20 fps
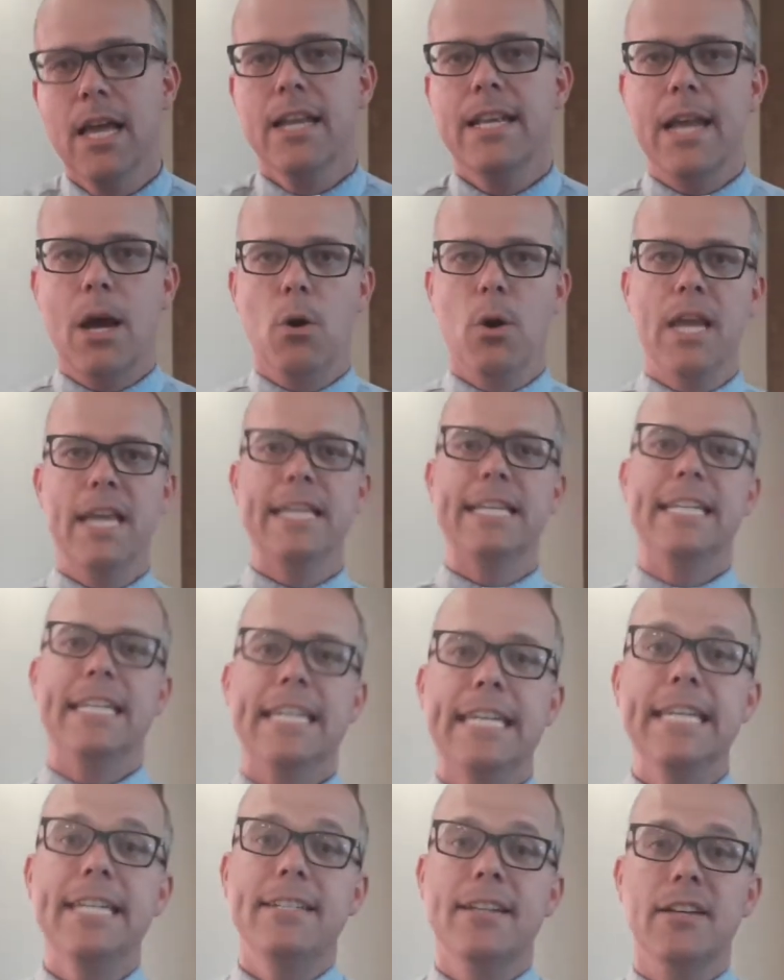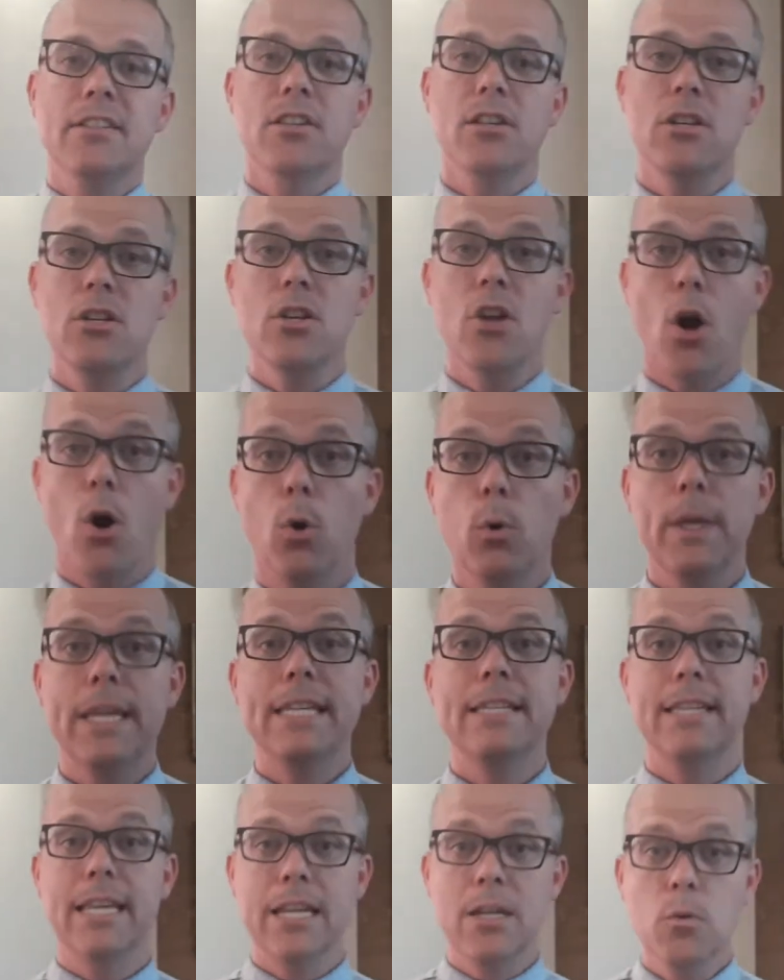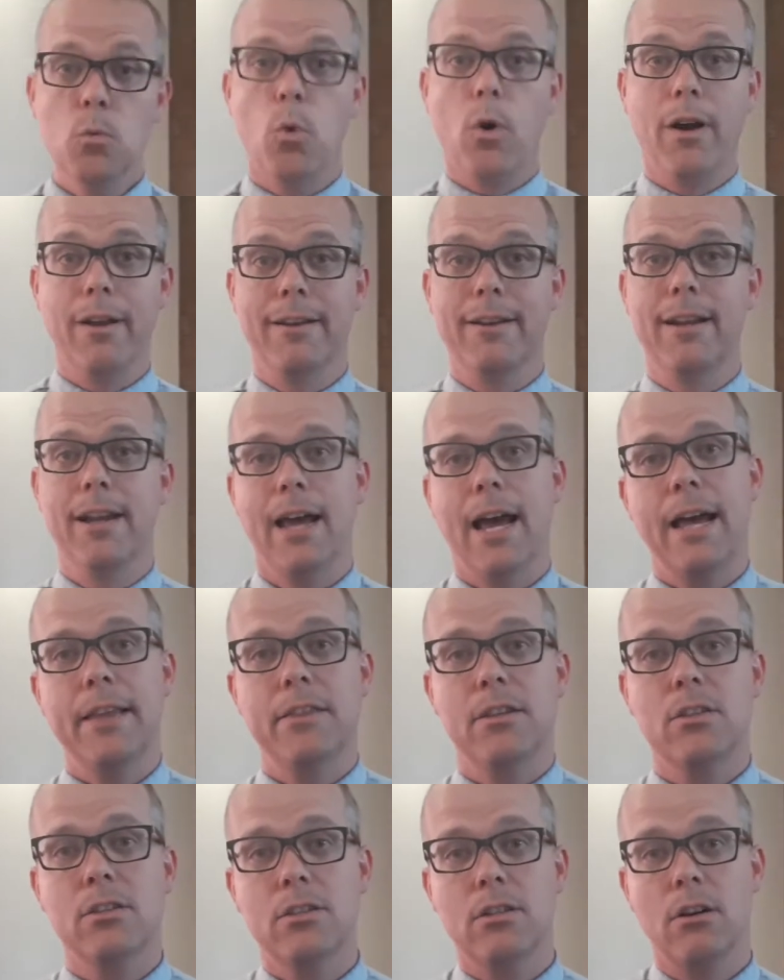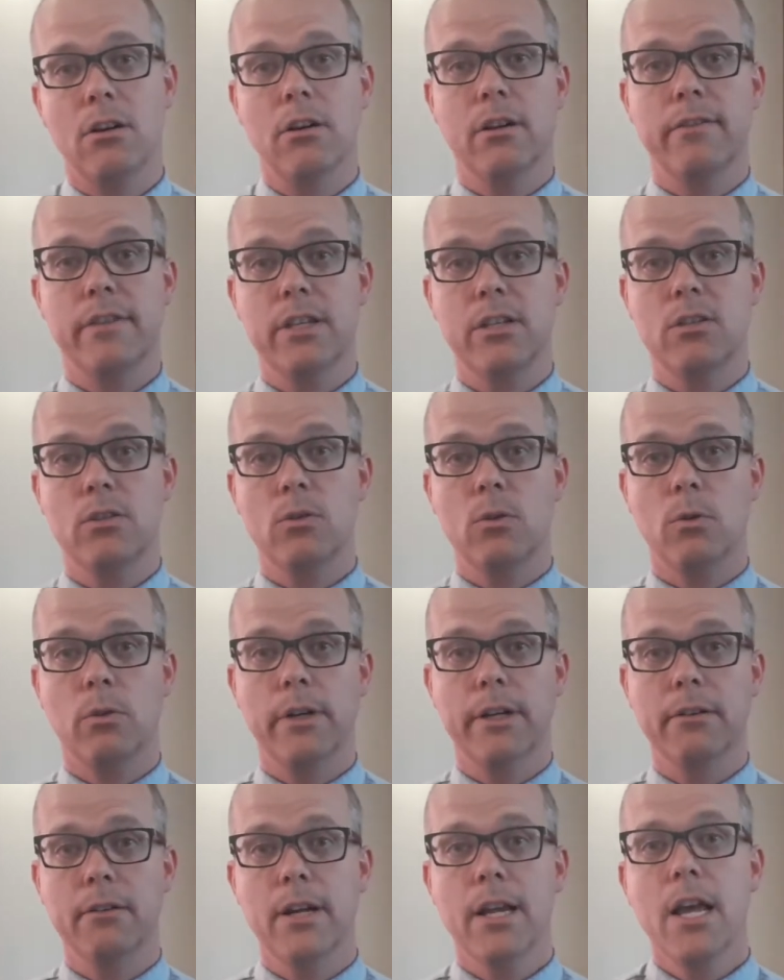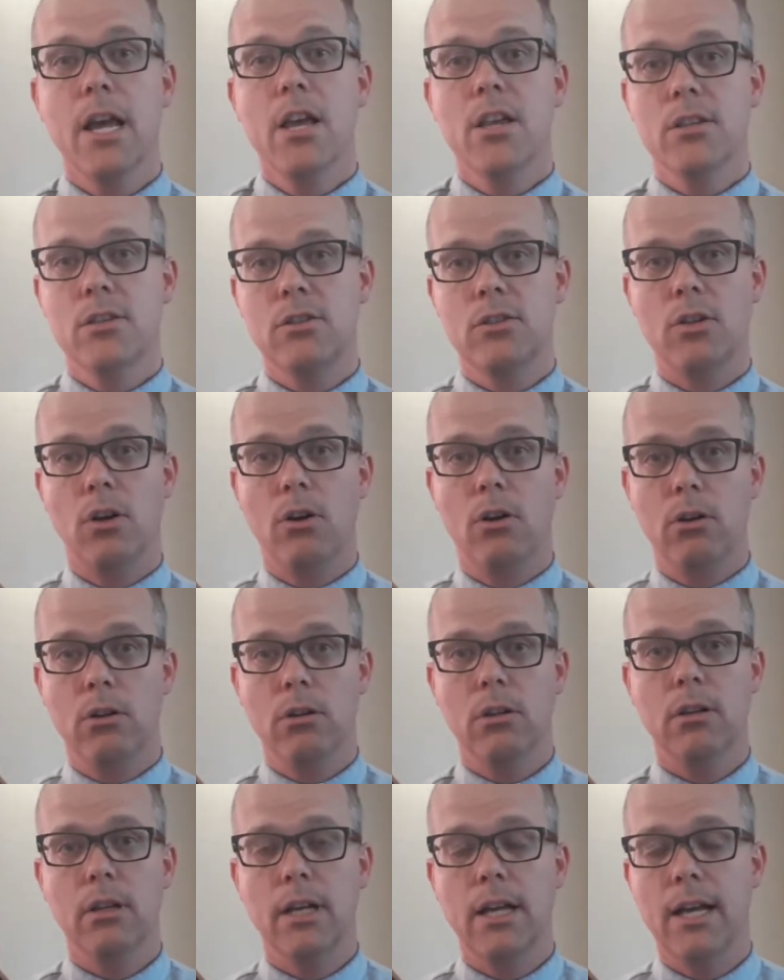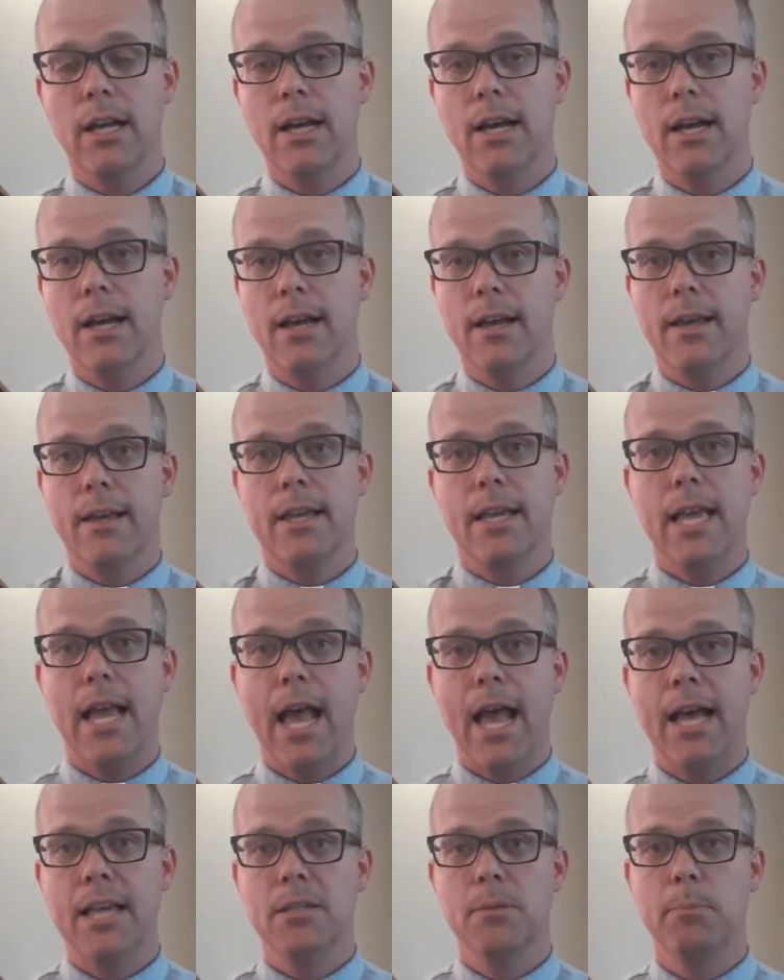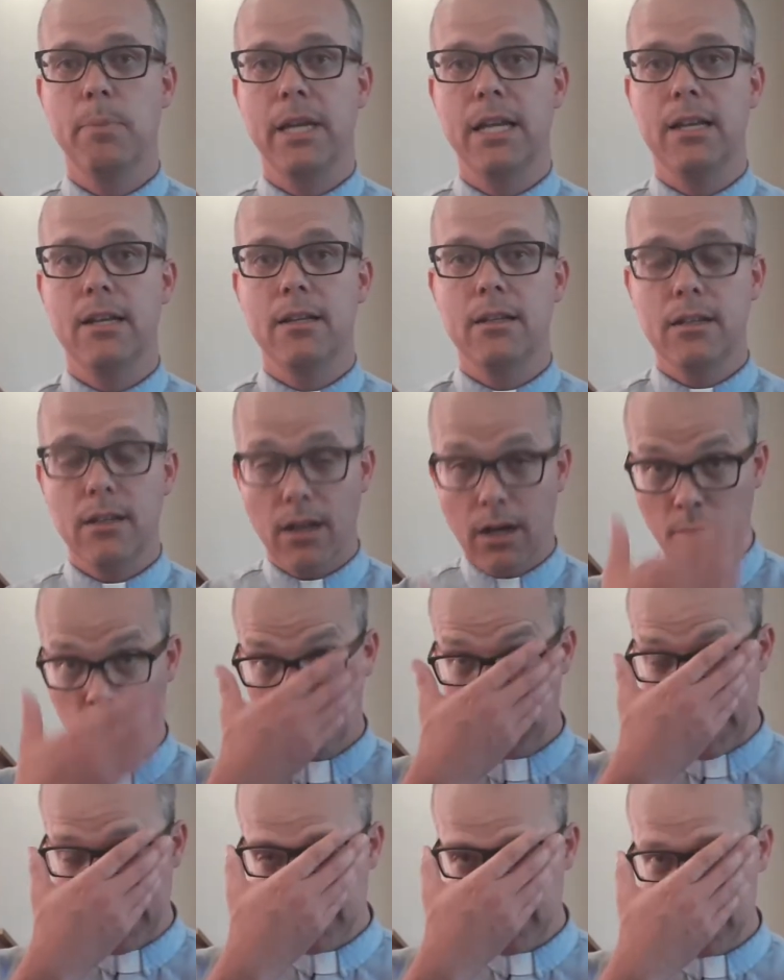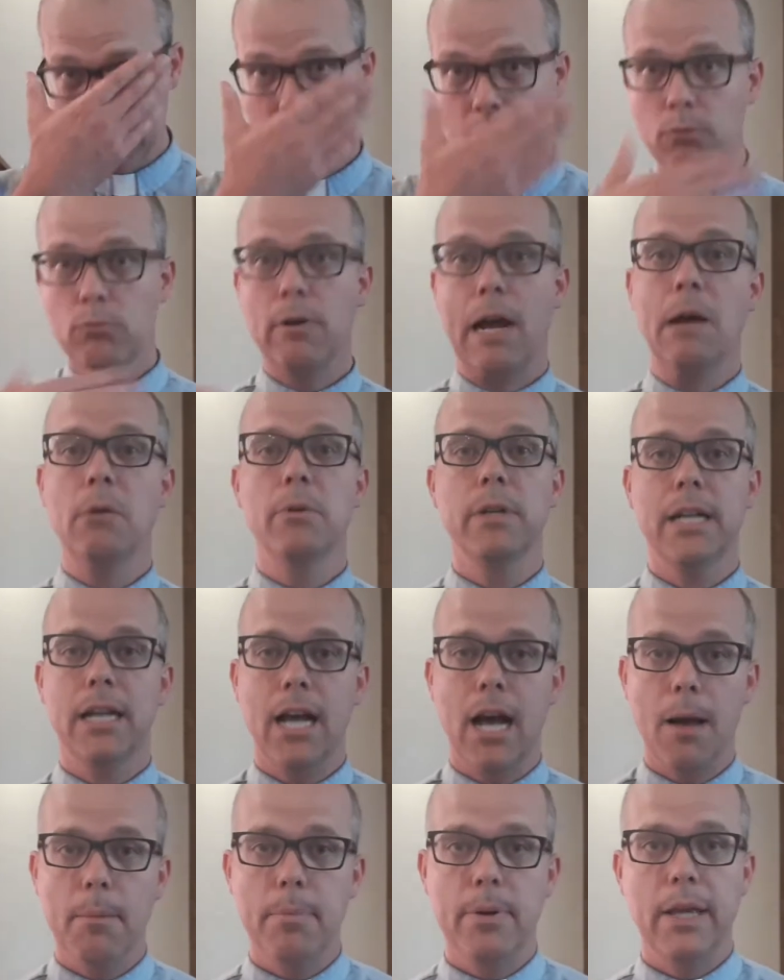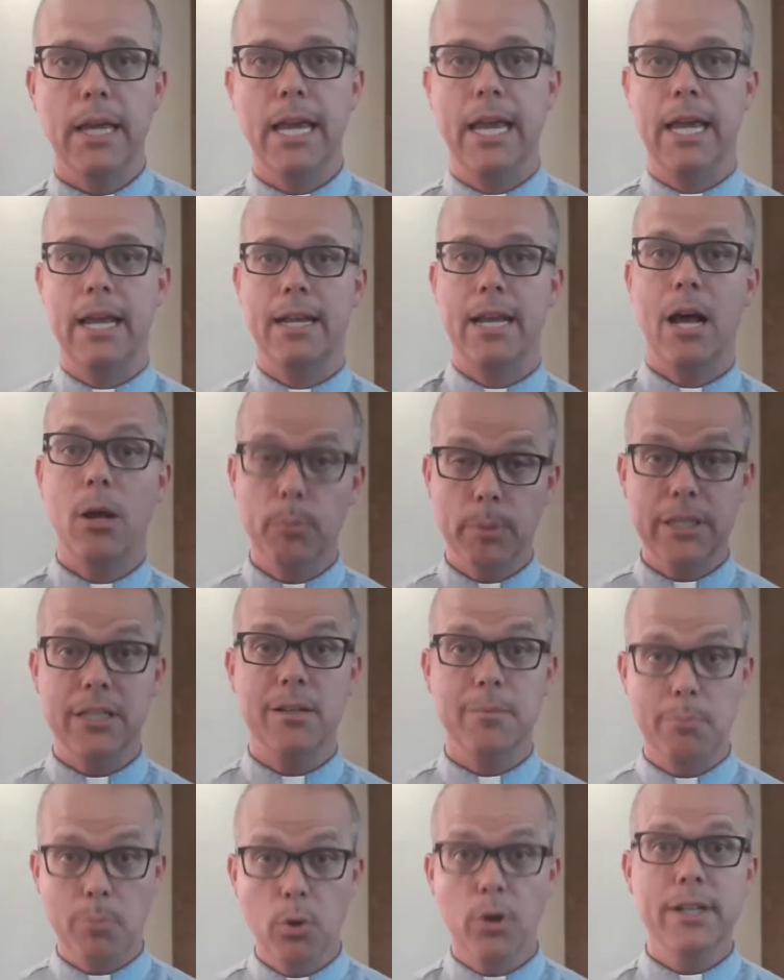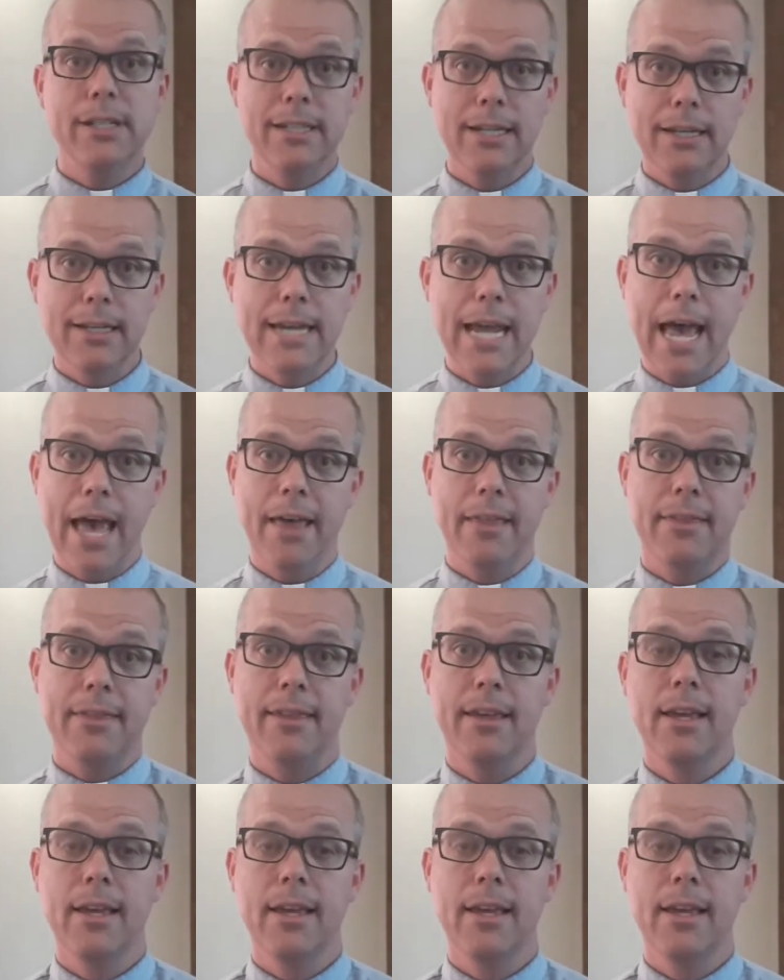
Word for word: Now, he doesn't know he's in one at the start of this story. Saul uh, has been arresting, rounding up, and helping to put to death